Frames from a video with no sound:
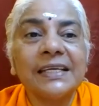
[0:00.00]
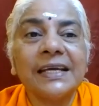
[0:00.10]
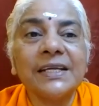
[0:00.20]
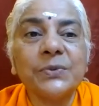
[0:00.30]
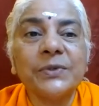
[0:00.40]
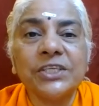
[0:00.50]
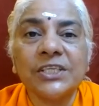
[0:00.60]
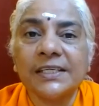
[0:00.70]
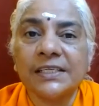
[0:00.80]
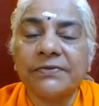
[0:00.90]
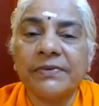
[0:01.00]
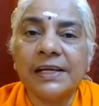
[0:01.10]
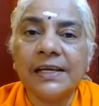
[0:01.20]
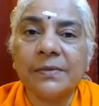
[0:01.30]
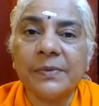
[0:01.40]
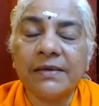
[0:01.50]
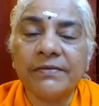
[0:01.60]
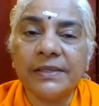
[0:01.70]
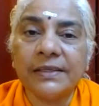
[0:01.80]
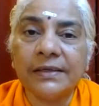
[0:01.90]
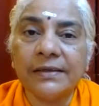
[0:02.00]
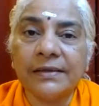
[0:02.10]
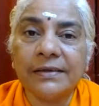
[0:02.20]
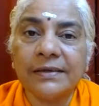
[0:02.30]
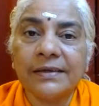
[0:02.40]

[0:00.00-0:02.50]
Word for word: That which has filled up everything